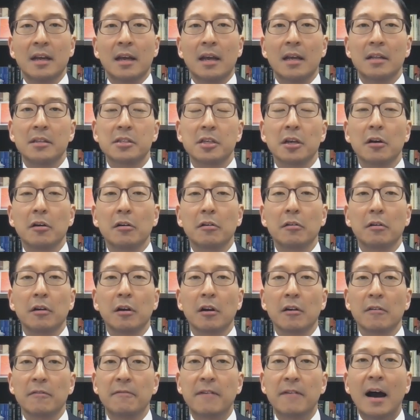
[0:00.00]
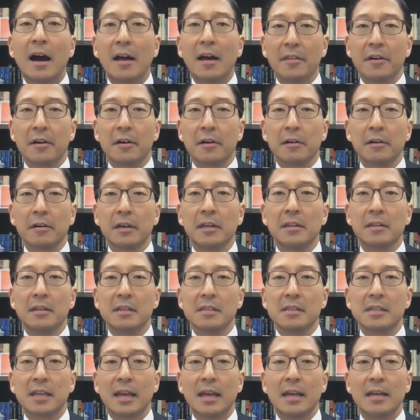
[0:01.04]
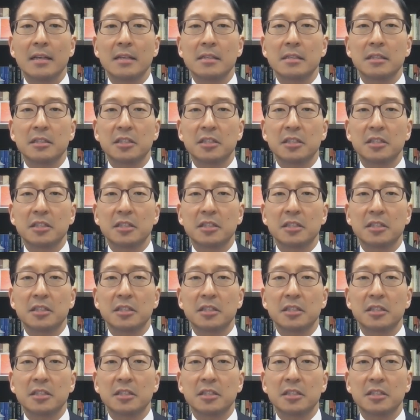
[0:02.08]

And so her father, in this case,